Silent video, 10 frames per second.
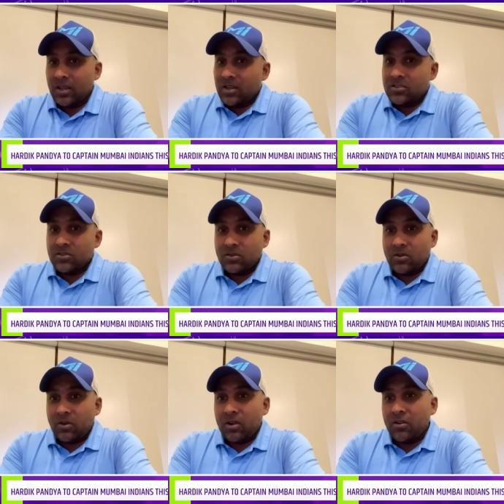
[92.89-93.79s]

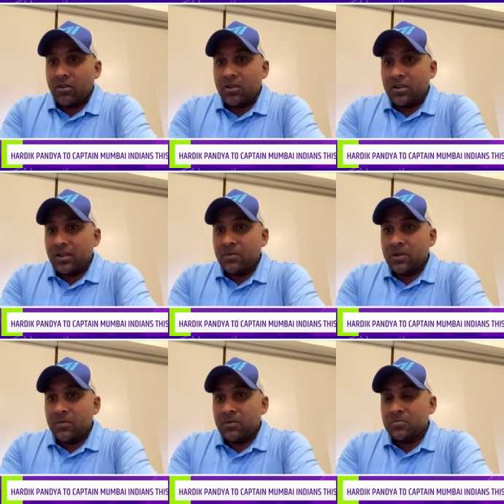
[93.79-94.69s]
So all in all,
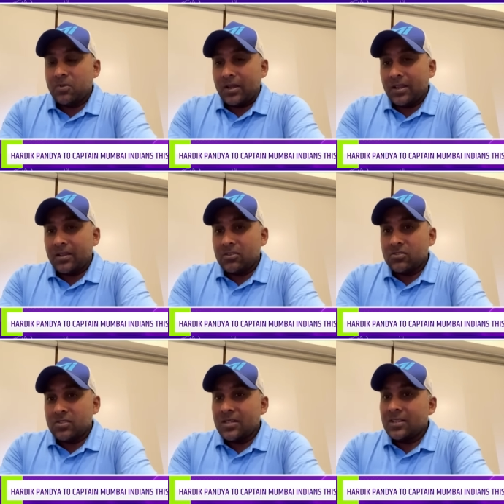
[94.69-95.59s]
it was brilliant to
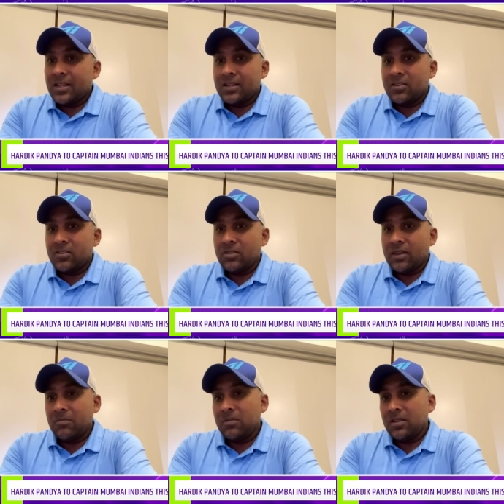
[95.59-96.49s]
see that
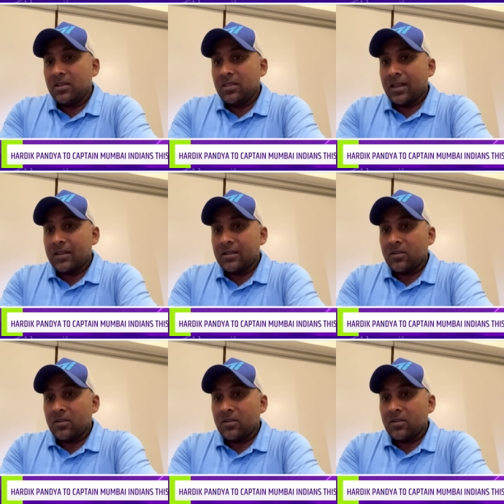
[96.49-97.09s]
them leading that